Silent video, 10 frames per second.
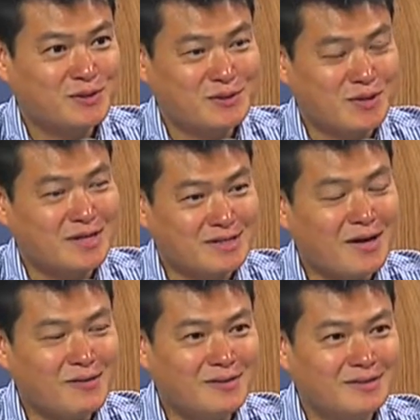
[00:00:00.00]
to
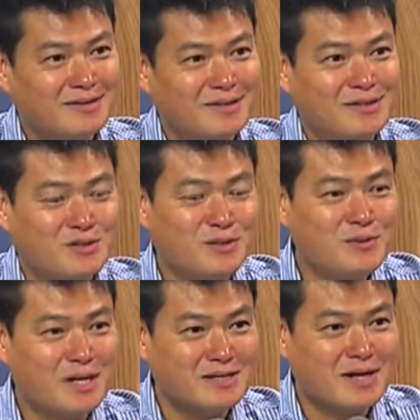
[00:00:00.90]
consult to
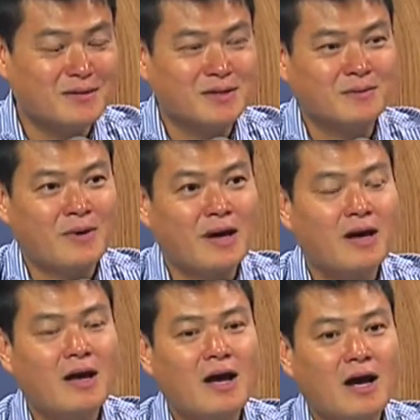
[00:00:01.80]
do consulting, right?
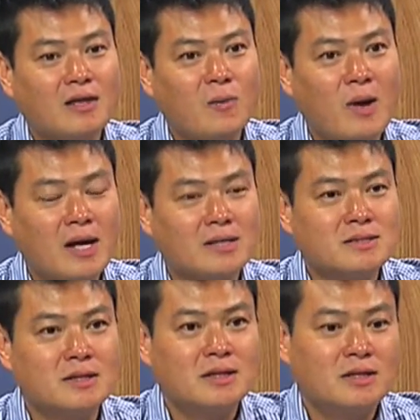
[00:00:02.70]

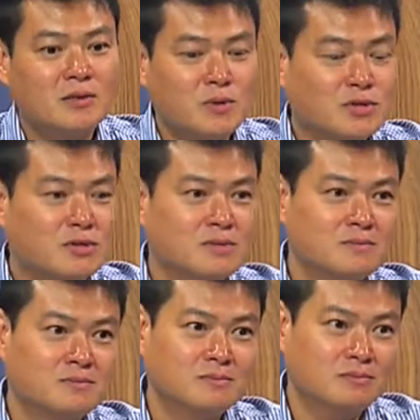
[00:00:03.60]
Otherwise, you would just
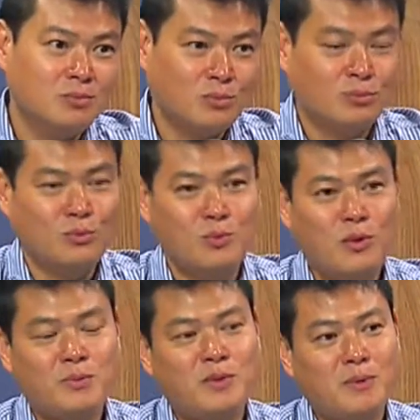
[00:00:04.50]
the
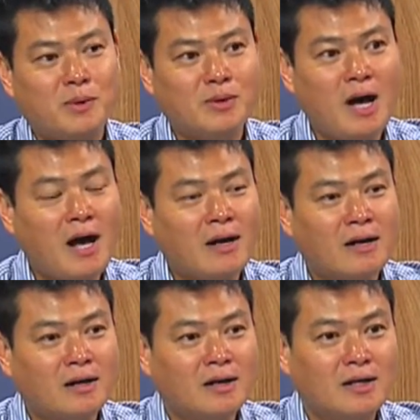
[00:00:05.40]
more people you
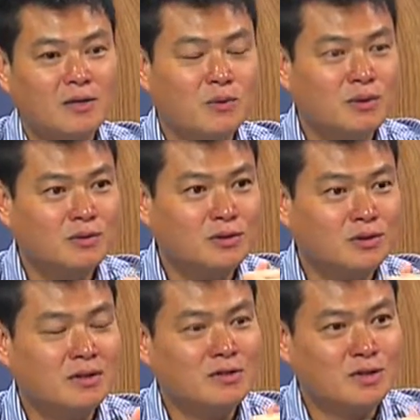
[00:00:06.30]
hire, you're
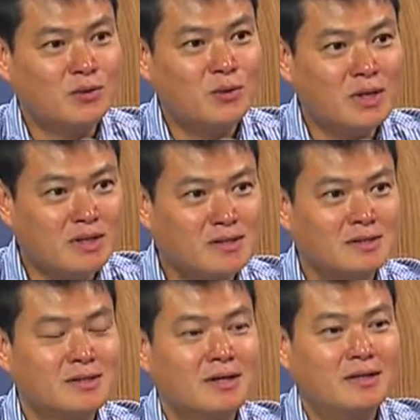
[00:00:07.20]
gonna
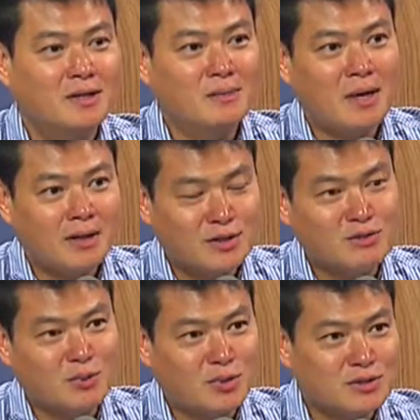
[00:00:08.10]
decrease the amount
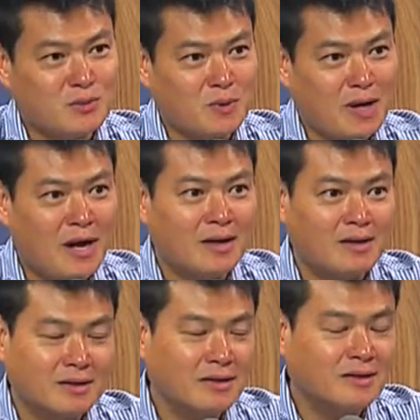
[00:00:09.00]
each person will hire.
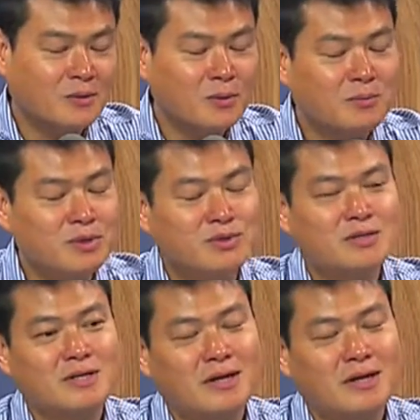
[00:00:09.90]
Then it will be just